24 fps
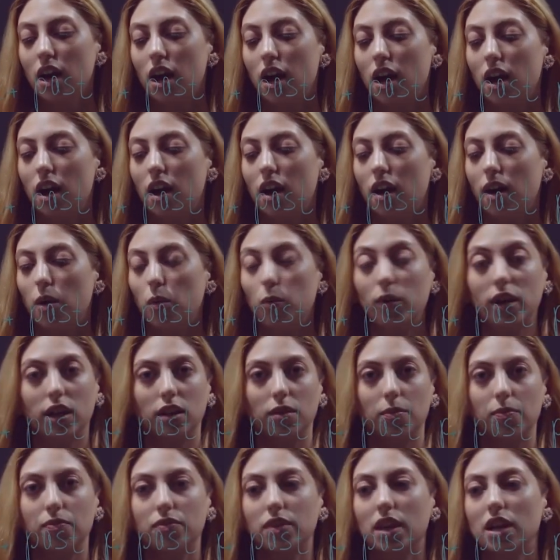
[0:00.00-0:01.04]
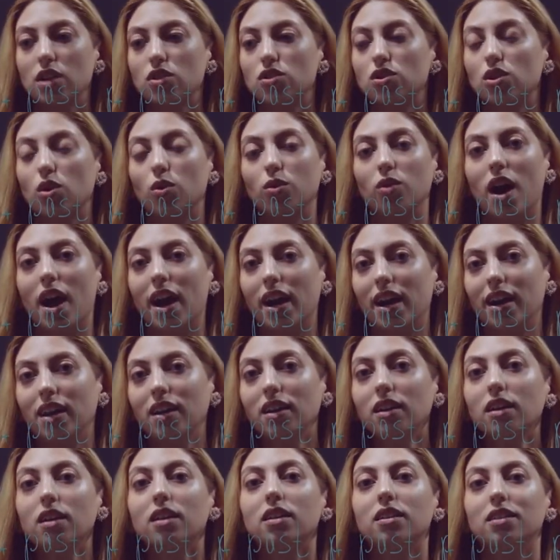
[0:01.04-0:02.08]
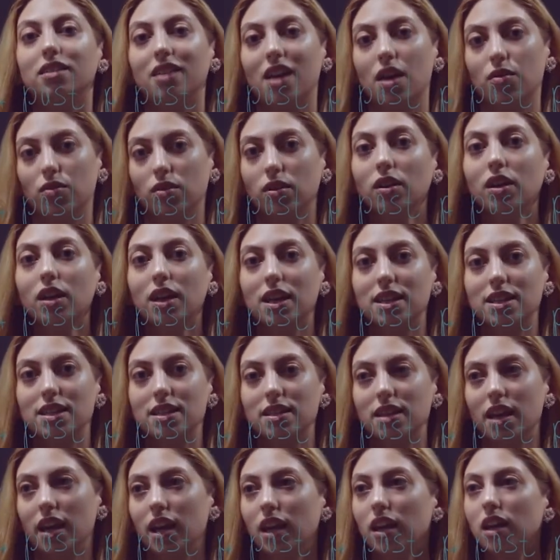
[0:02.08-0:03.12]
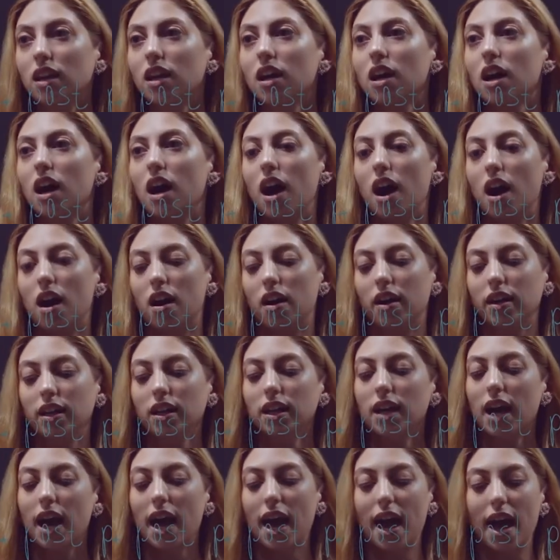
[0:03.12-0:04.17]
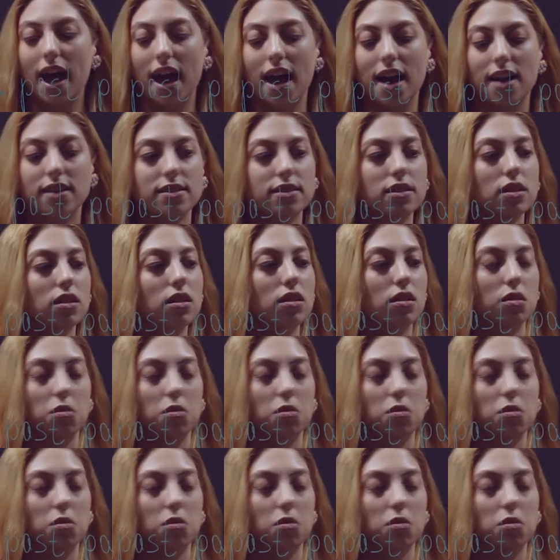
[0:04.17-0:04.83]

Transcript: Well, so I never can say I has